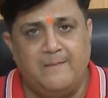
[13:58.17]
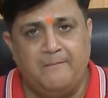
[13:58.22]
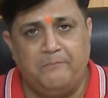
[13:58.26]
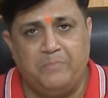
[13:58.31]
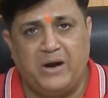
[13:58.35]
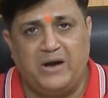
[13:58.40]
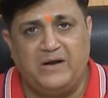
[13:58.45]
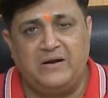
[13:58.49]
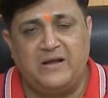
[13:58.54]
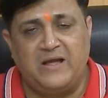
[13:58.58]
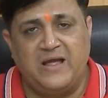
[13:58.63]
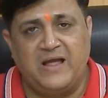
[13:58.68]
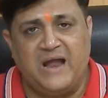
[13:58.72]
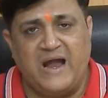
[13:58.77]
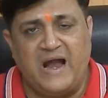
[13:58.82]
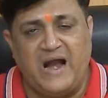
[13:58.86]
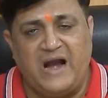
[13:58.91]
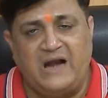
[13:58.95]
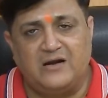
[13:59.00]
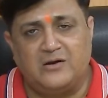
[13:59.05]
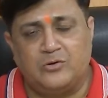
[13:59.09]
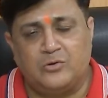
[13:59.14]
But
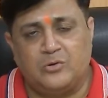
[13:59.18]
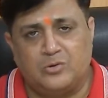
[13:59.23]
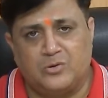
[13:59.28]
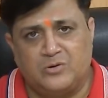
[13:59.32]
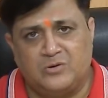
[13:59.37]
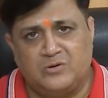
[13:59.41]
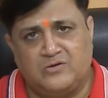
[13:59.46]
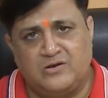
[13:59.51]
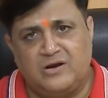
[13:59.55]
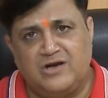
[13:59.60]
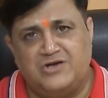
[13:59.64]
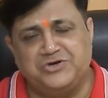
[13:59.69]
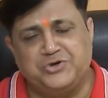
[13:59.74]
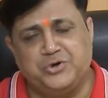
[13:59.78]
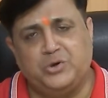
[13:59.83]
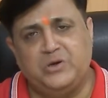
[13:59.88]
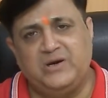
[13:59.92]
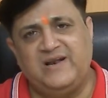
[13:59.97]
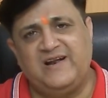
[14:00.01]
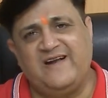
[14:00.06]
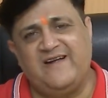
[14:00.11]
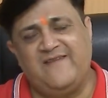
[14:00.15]
at
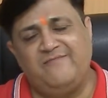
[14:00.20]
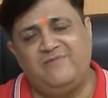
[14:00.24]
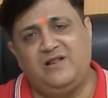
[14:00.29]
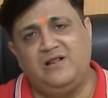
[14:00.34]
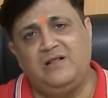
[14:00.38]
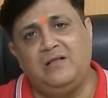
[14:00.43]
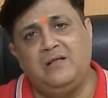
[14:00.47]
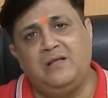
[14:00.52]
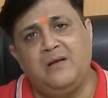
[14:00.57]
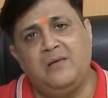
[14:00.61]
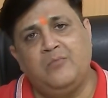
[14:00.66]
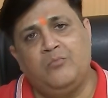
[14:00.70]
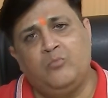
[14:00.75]
threshold level,